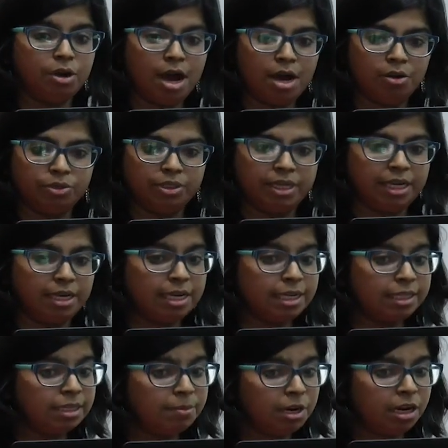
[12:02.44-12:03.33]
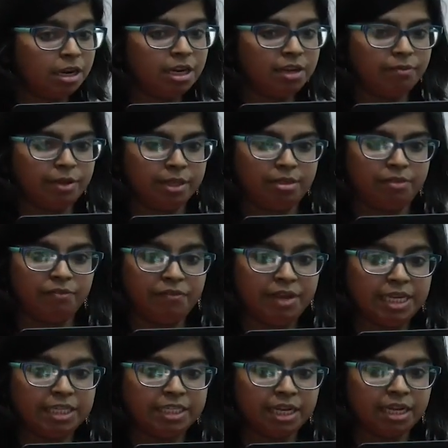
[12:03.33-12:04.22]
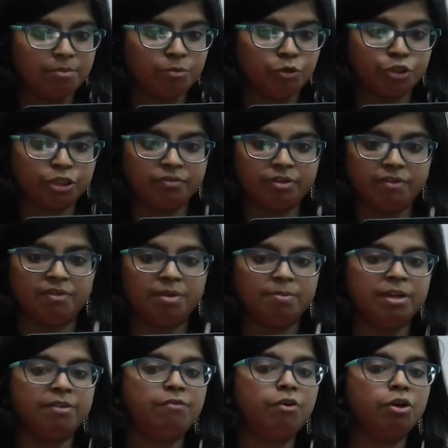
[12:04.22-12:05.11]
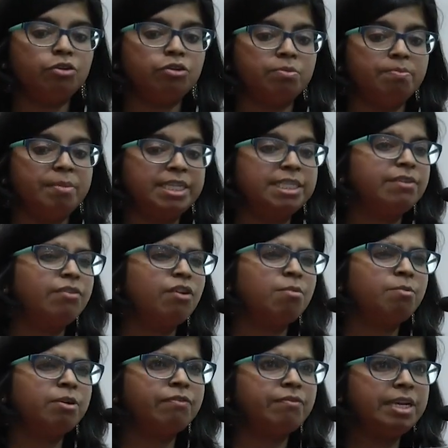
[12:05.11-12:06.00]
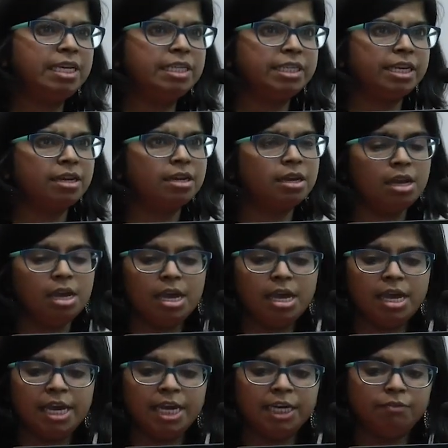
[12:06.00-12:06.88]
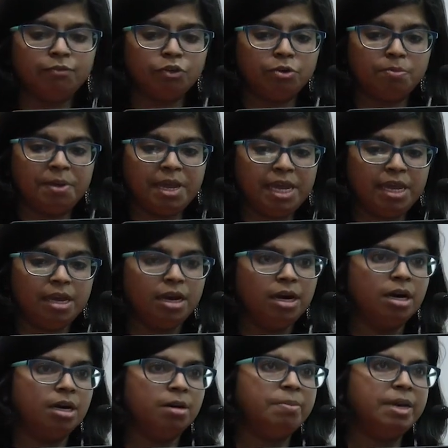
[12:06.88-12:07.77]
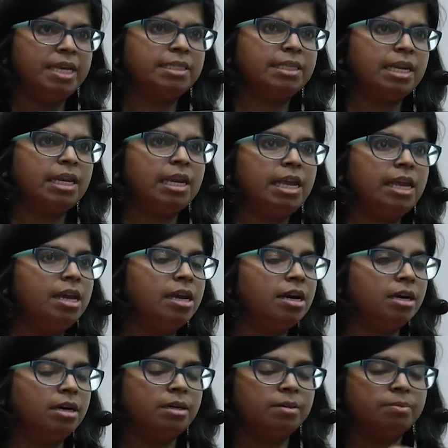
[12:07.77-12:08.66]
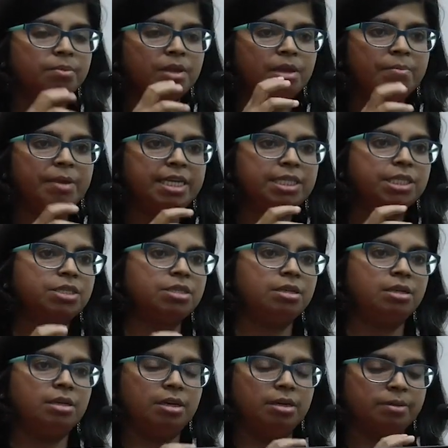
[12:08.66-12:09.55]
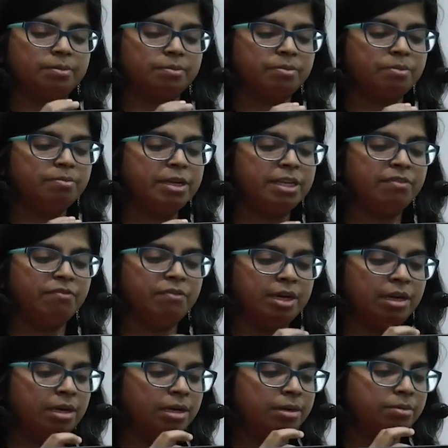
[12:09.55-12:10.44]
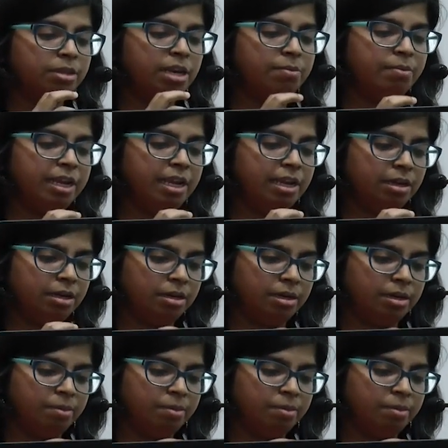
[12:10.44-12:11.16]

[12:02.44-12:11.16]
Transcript: to housing. Similarly, with feeding, most of the women followed mixed form of feeding. It would be basically mixed. There'd be